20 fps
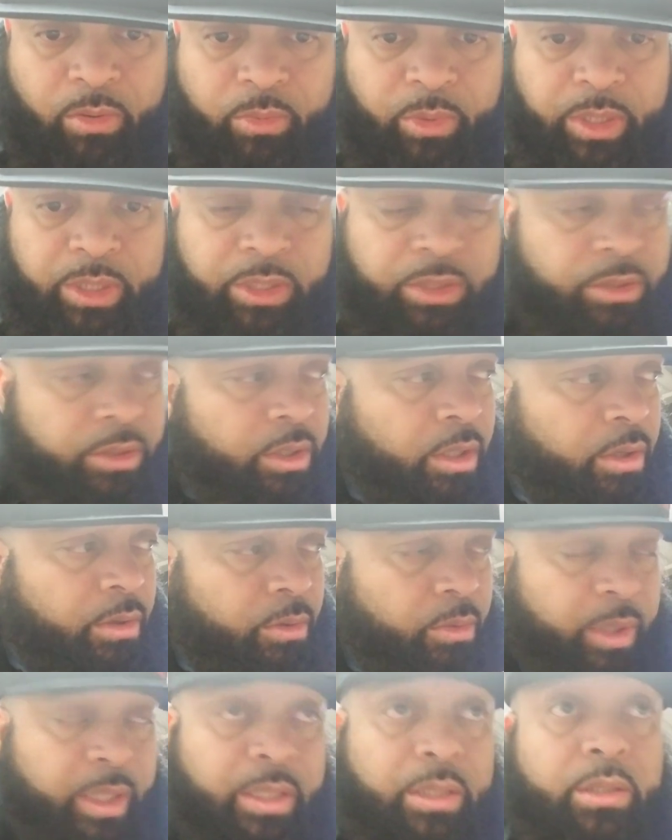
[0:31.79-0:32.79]
waste
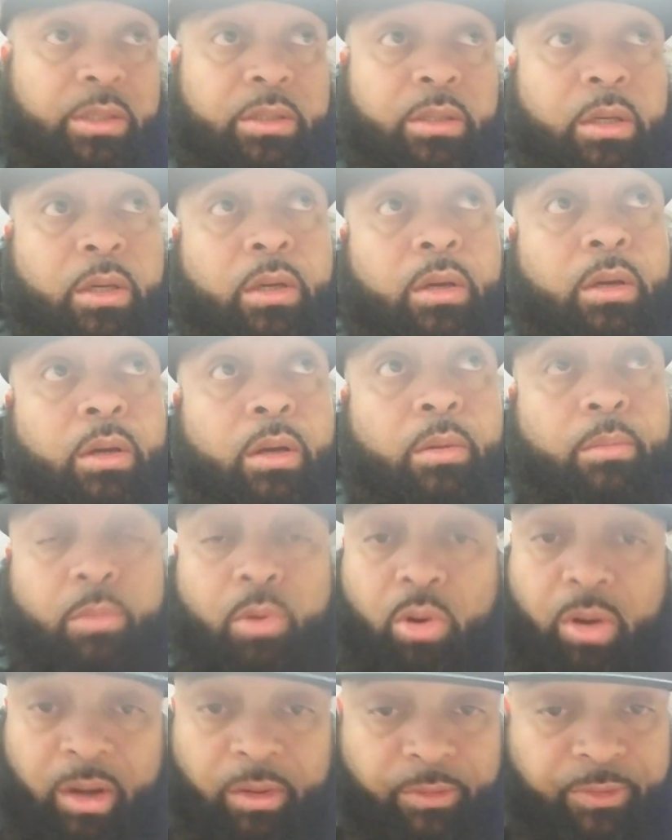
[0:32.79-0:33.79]

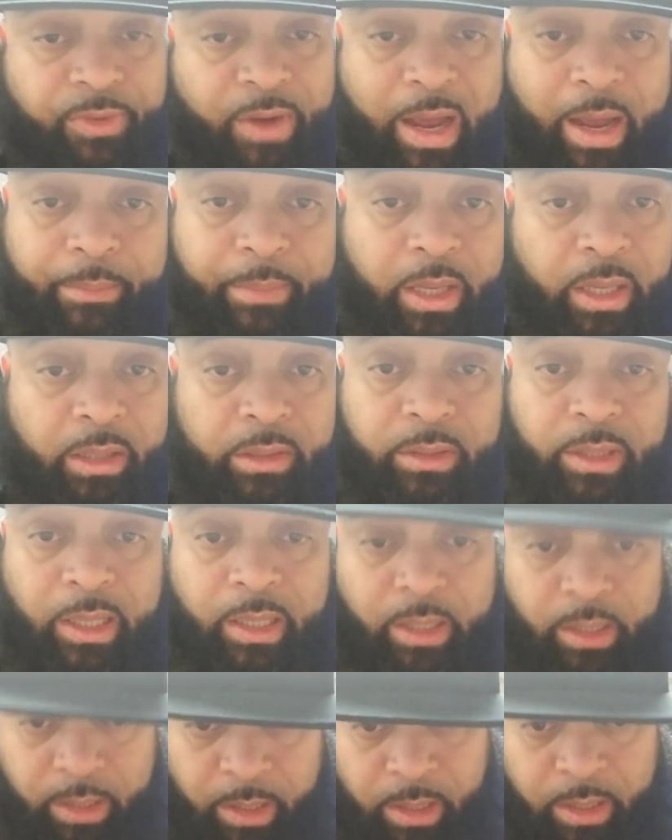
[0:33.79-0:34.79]
more than 5 minutes.
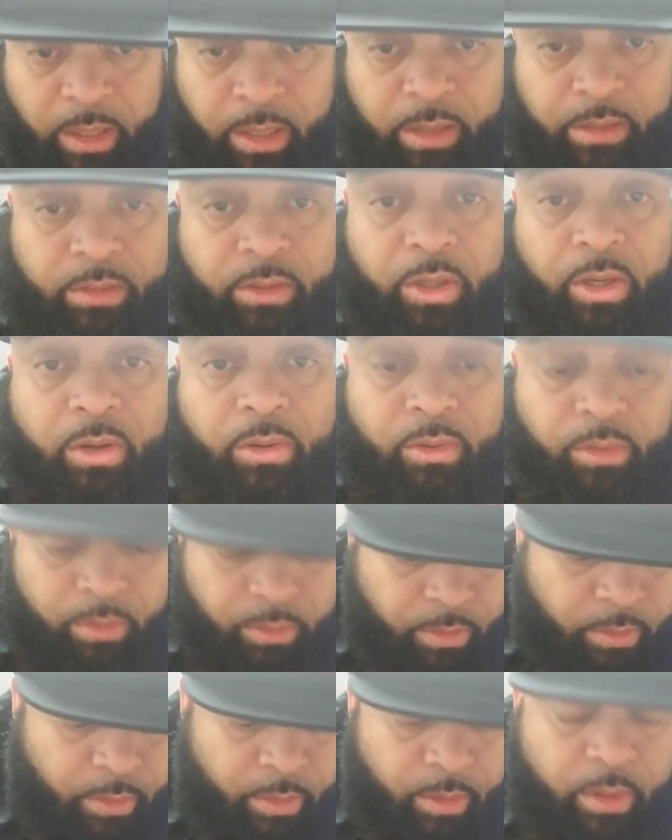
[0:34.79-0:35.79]

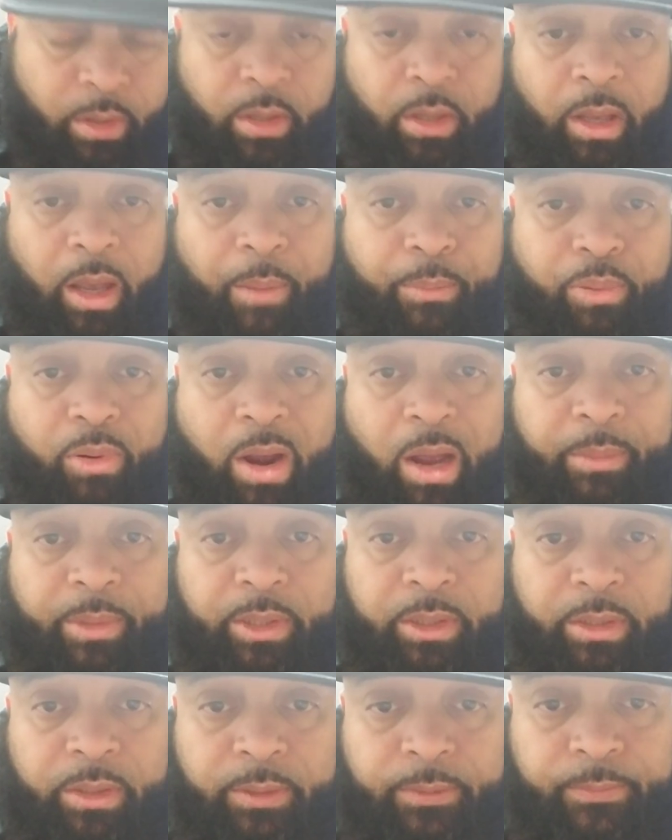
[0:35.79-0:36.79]
I
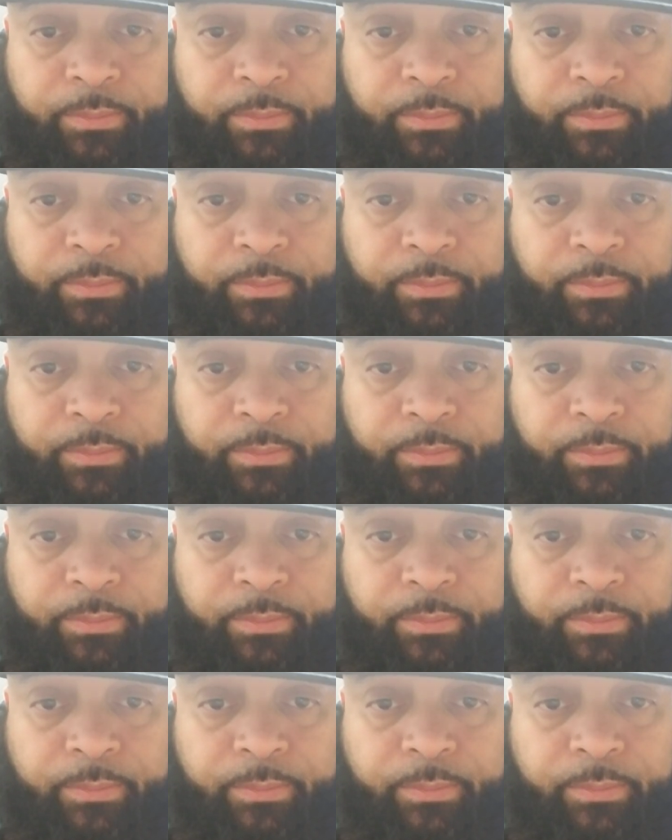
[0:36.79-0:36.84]
promise.